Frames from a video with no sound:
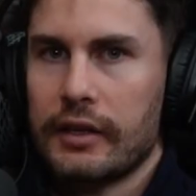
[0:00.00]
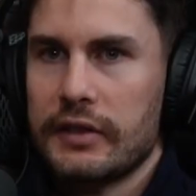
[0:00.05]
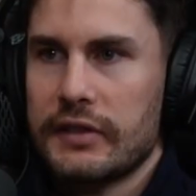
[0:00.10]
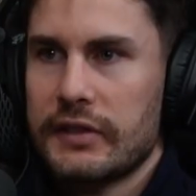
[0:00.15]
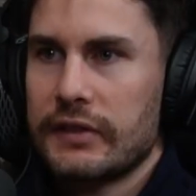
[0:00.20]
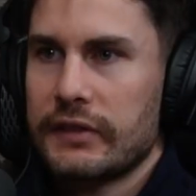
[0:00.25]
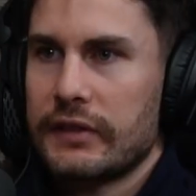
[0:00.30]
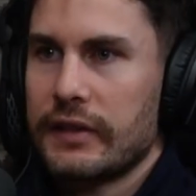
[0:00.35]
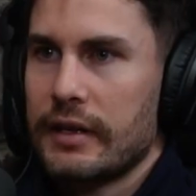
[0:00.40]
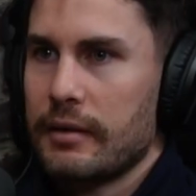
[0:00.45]
I
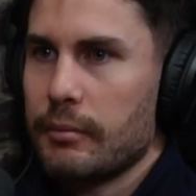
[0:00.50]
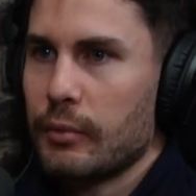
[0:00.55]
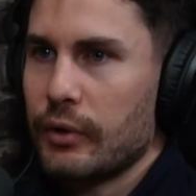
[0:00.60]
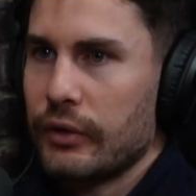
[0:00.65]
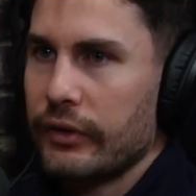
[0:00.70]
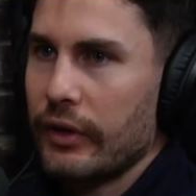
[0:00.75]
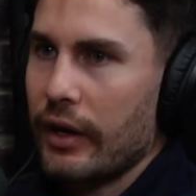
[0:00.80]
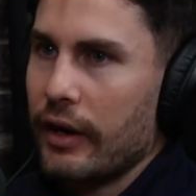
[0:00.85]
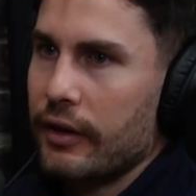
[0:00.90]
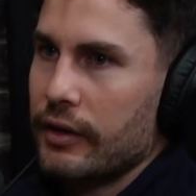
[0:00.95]
listened to him
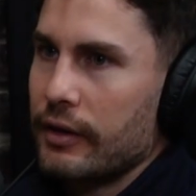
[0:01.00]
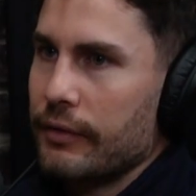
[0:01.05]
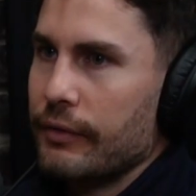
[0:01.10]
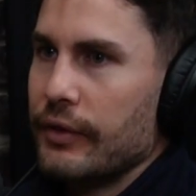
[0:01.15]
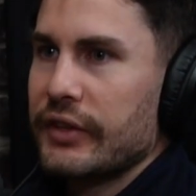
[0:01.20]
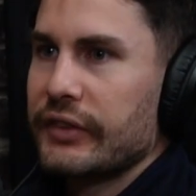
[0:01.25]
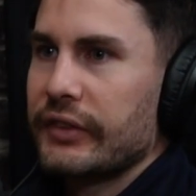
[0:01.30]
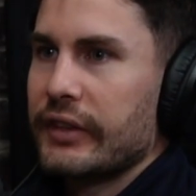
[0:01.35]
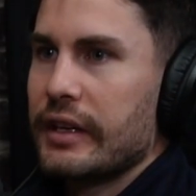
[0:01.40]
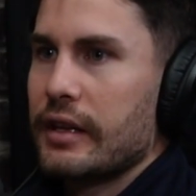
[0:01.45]
on Diary of
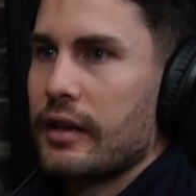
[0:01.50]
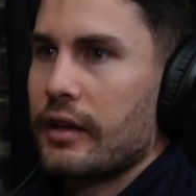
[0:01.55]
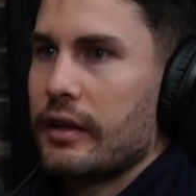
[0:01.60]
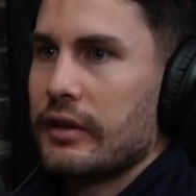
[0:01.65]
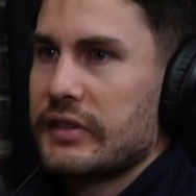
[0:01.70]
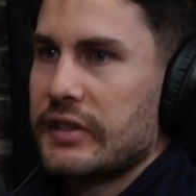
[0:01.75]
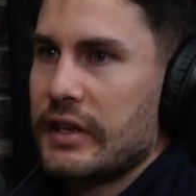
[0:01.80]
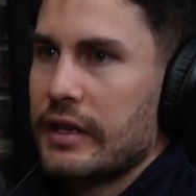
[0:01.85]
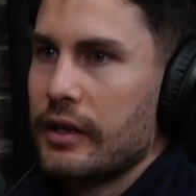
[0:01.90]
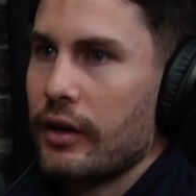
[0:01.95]
a
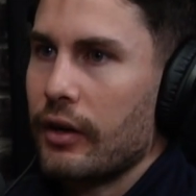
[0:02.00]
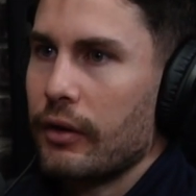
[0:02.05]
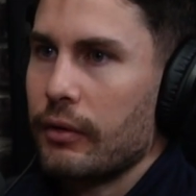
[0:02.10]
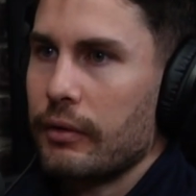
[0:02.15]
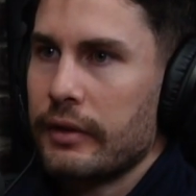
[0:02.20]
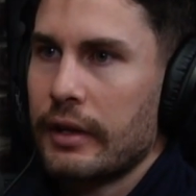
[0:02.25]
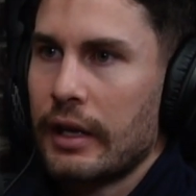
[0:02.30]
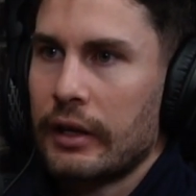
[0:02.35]
CEO, and